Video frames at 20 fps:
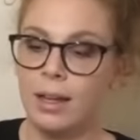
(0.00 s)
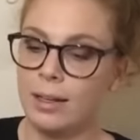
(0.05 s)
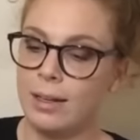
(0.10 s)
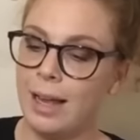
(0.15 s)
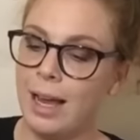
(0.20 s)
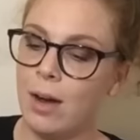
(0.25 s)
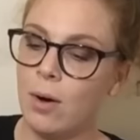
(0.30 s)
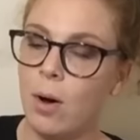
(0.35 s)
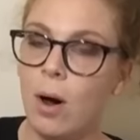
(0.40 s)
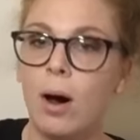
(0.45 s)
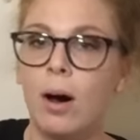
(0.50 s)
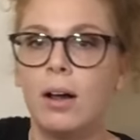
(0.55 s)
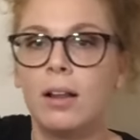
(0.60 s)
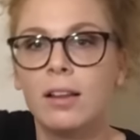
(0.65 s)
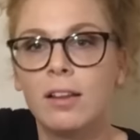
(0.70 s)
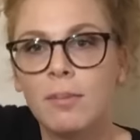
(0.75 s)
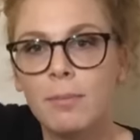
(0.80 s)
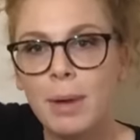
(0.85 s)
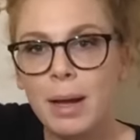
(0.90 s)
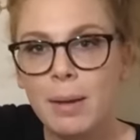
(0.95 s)
now
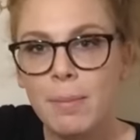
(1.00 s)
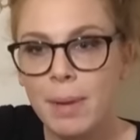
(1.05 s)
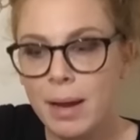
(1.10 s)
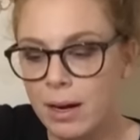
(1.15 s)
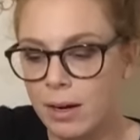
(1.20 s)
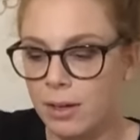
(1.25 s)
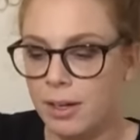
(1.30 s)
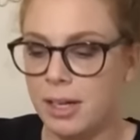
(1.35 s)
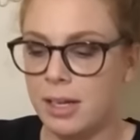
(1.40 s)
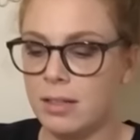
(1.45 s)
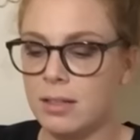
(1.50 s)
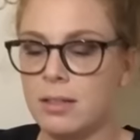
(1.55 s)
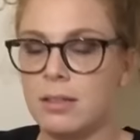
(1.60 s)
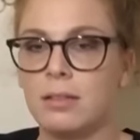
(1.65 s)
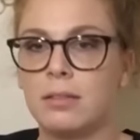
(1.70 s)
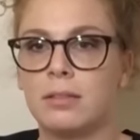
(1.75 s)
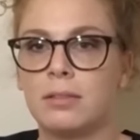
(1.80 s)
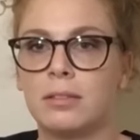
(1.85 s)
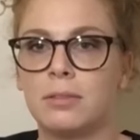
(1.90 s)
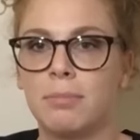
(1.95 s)
all of my bearings,
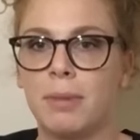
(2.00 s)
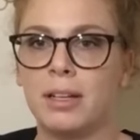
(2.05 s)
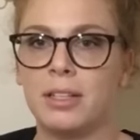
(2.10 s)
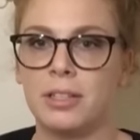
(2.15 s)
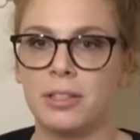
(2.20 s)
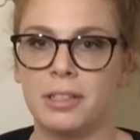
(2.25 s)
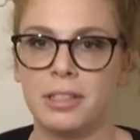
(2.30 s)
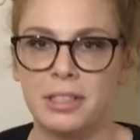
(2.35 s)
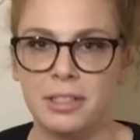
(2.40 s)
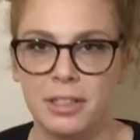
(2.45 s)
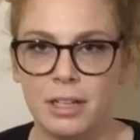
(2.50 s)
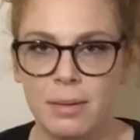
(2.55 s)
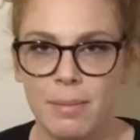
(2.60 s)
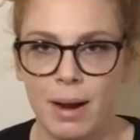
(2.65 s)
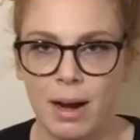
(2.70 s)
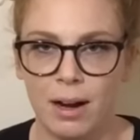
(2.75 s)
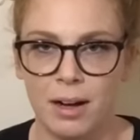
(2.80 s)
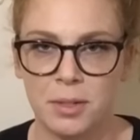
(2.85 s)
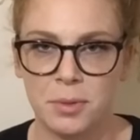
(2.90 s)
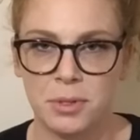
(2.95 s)
my dirty
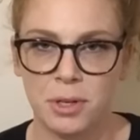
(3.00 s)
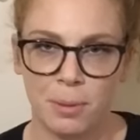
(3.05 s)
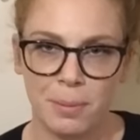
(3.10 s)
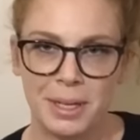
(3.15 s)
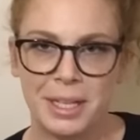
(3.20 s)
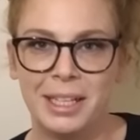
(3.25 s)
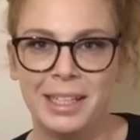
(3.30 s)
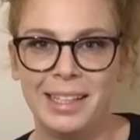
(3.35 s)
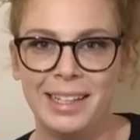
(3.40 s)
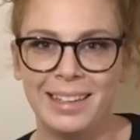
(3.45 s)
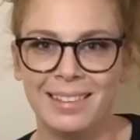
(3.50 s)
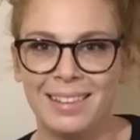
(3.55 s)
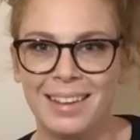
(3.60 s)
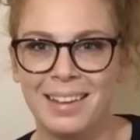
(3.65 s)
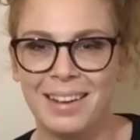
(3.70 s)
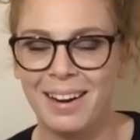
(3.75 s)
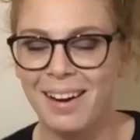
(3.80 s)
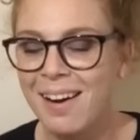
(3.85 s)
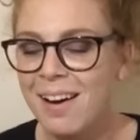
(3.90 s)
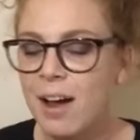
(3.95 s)
bearings, which I'll be cleaning
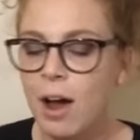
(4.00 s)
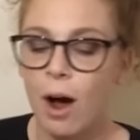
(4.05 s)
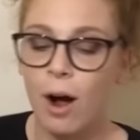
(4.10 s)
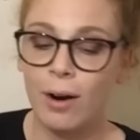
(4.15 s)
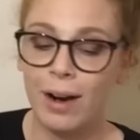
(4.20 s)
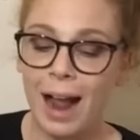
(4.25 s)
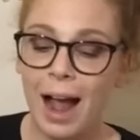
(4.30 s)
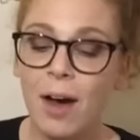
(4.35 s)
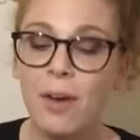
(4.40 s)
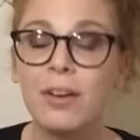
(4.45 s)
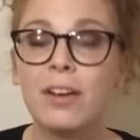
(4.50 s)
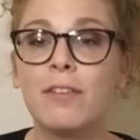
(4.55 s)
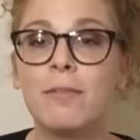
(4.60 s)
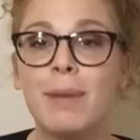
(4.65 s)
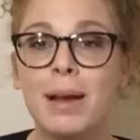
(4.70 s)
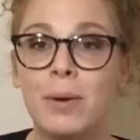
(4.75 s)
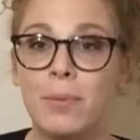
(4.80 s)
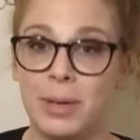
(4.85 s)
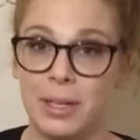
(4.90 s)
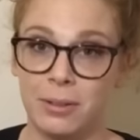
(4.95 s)
later, are out of
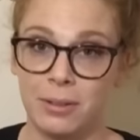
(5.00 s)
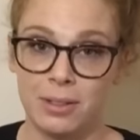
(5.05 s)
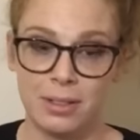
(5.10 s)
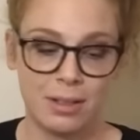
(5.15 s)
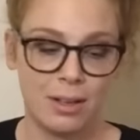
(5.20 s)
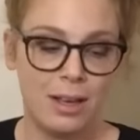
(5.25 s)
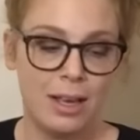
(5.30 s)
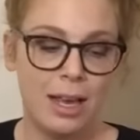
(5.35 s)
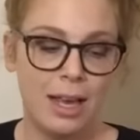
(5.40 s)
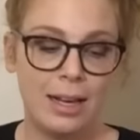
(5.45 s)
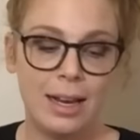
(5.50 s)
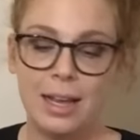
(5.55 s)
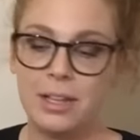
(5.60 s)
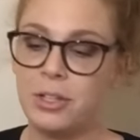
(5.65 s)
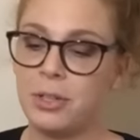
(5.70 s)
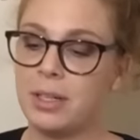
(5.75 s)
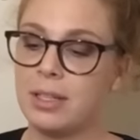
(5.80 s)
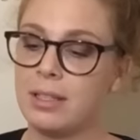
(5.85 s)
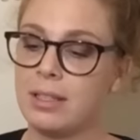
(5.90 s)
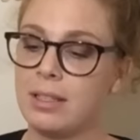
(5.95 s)
my wheels. And as
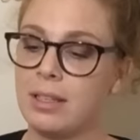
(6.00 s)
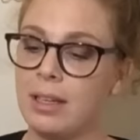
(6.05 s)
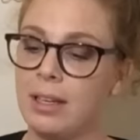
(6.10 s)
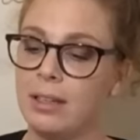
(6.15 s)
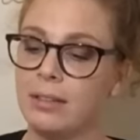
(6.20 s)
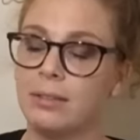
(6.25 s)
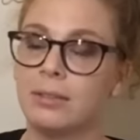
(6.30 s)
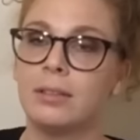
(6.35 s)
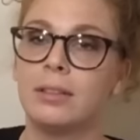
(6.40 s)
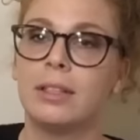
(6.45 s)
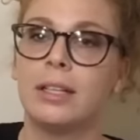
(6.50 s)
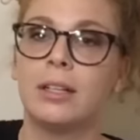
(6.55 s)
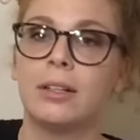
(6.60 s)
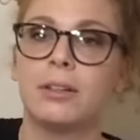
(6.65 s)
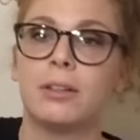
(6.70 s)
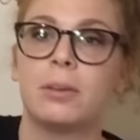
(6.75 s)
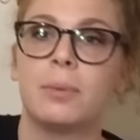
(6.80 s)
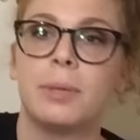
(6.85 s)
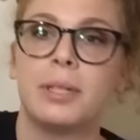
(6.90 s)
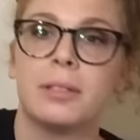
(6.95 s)
you can see, here
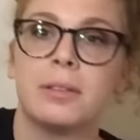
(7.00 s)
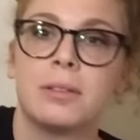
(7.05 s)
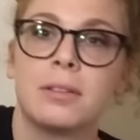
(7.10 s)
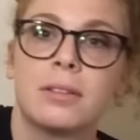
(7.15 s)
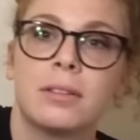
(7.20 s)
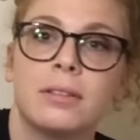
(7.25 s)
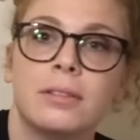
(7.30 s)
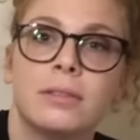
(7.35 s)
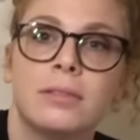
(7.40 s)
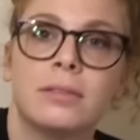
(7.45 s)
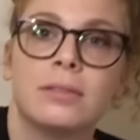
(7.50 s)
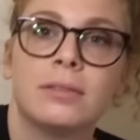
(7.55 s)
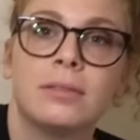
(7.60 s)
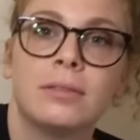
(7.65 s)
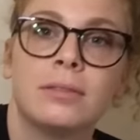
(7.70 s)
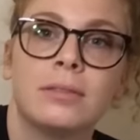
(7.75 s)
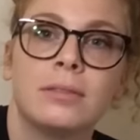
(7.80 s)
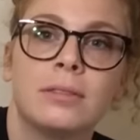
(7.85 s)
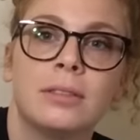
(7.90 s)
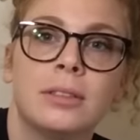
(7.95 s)
are the wheels.
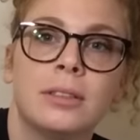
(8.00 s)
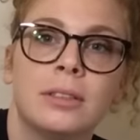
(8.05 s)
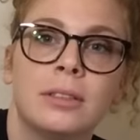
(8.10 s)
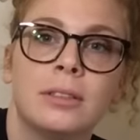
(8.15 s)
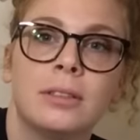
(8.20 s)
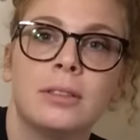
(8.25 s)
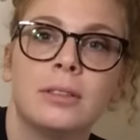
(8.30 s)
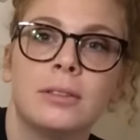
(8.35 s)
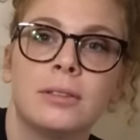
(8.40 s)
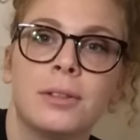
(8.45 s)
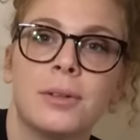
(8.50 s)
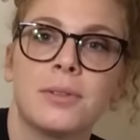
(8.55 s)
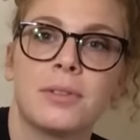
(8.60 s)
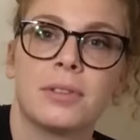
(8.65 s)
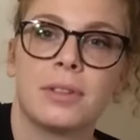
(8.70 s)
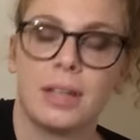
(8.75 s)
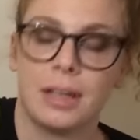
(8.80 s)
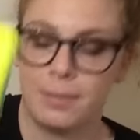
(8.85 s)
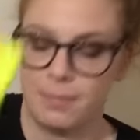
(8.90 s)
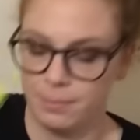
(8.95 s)
Those
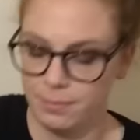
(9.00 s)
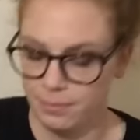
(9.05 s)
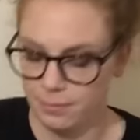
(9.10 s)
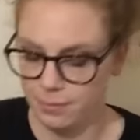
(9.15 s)
are them.